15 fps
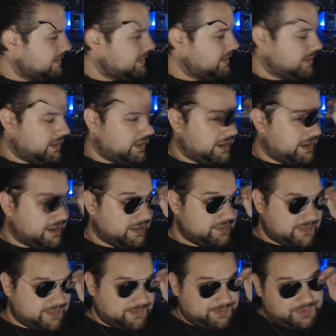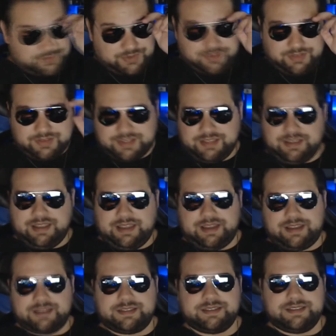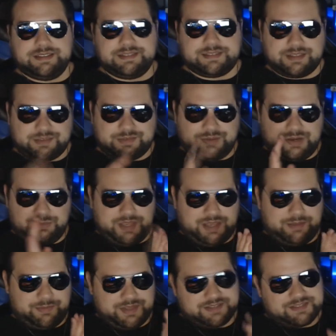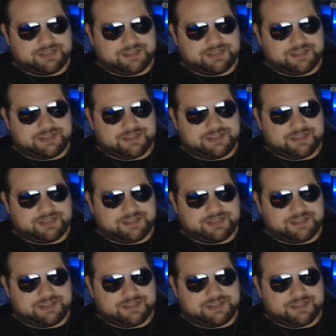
Alright, so what we're looking at is the 3 Batmans.